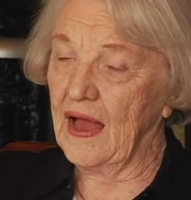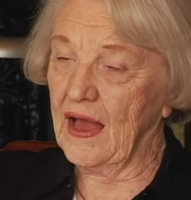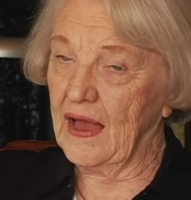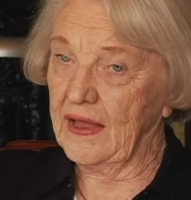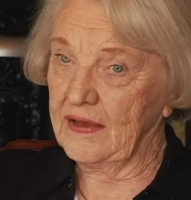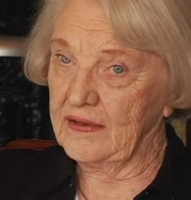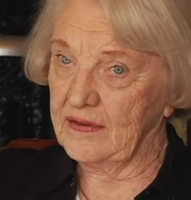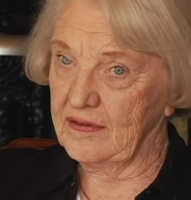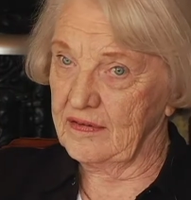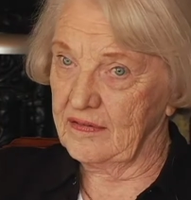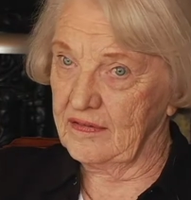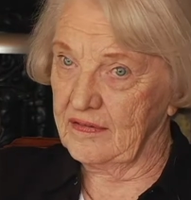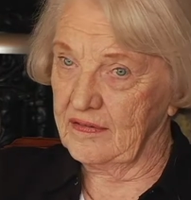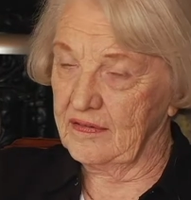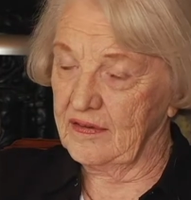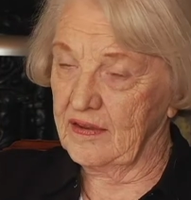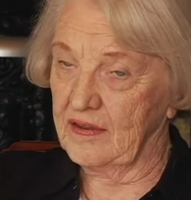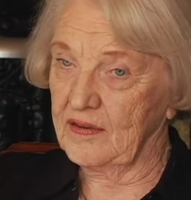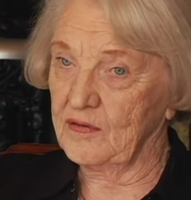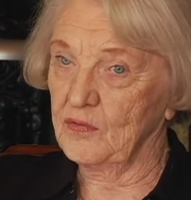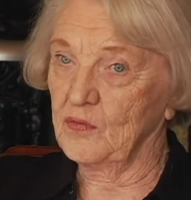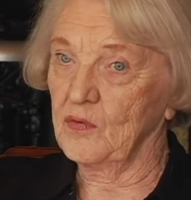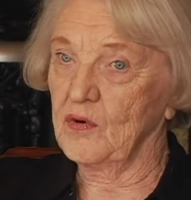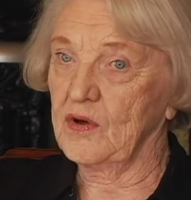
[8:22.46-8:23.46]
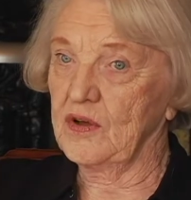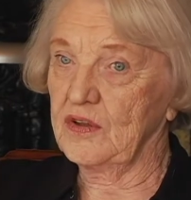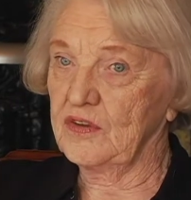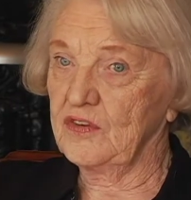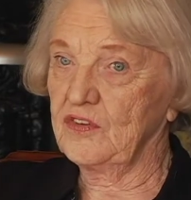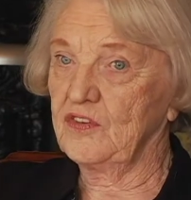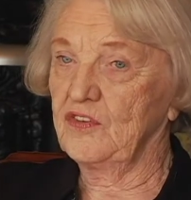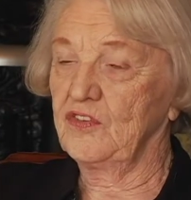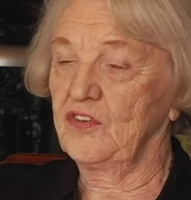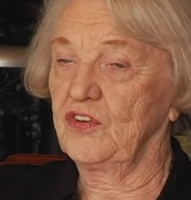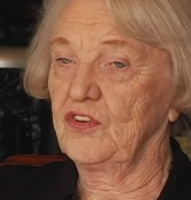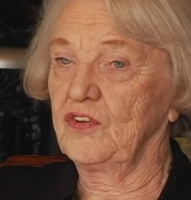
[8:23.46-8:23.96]
I did
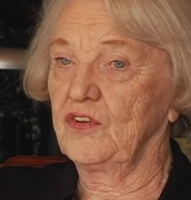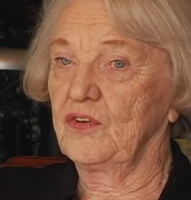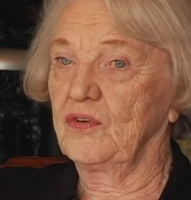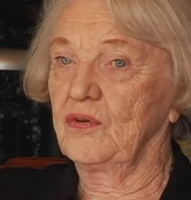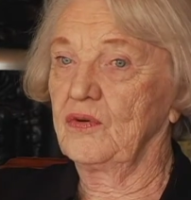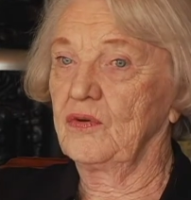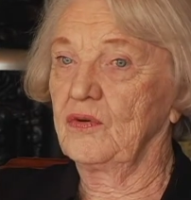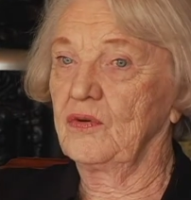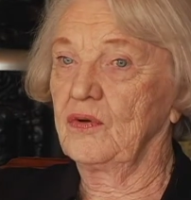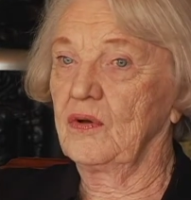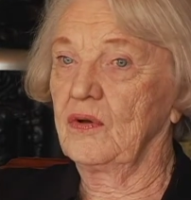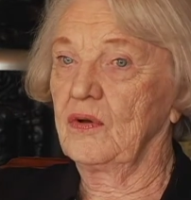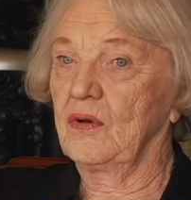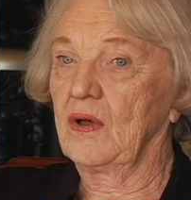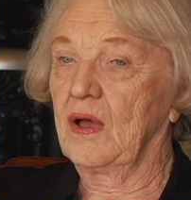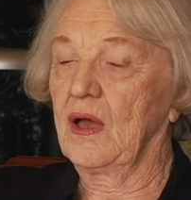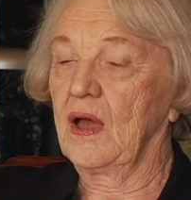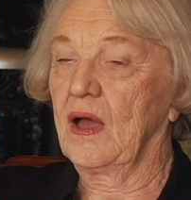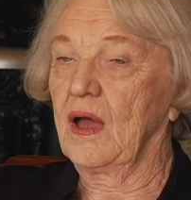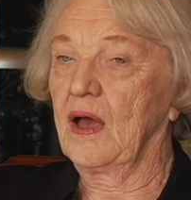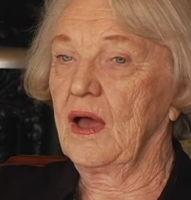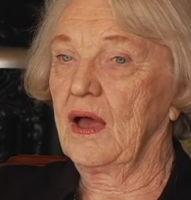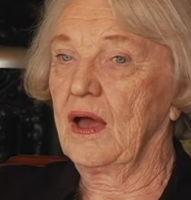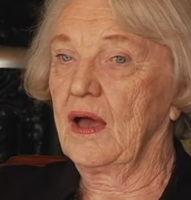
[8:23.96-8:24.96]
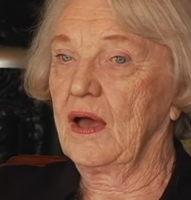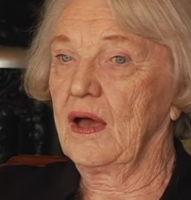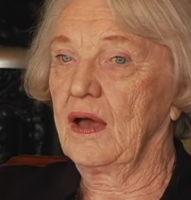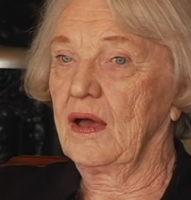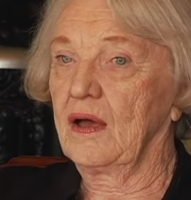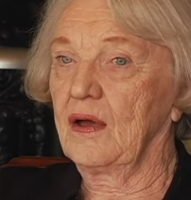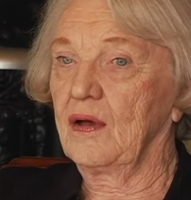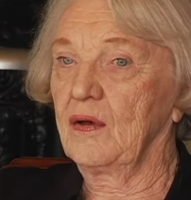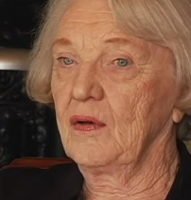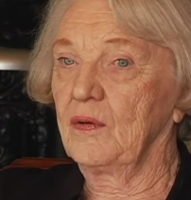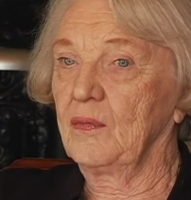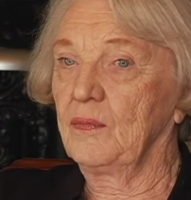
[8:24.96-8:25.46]
want to
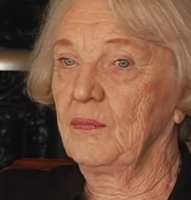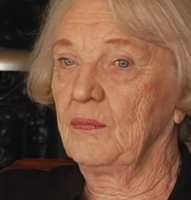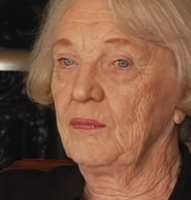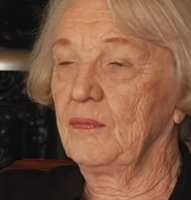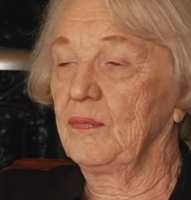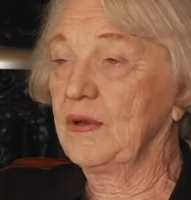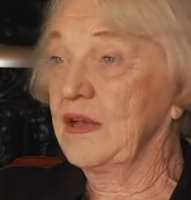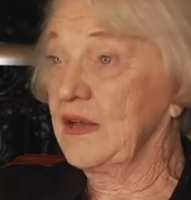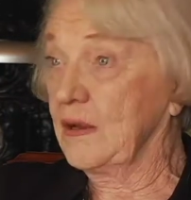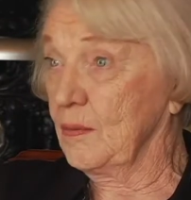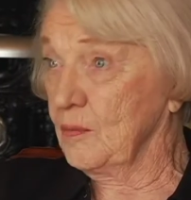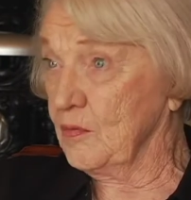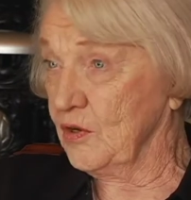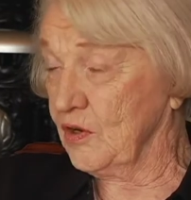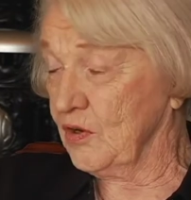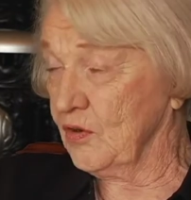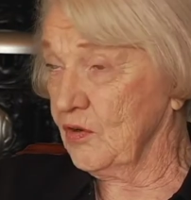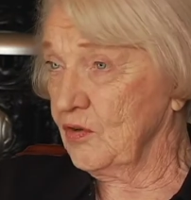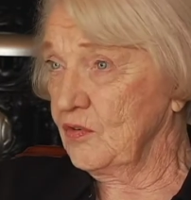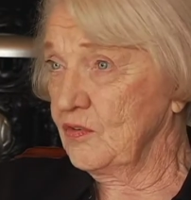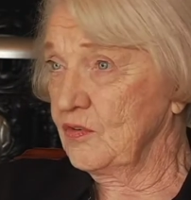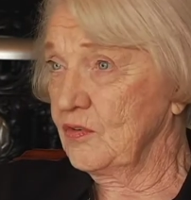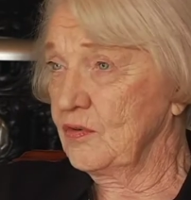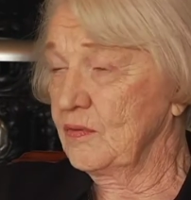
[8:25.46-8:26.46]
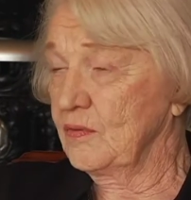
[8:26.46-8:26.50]
become a nurse.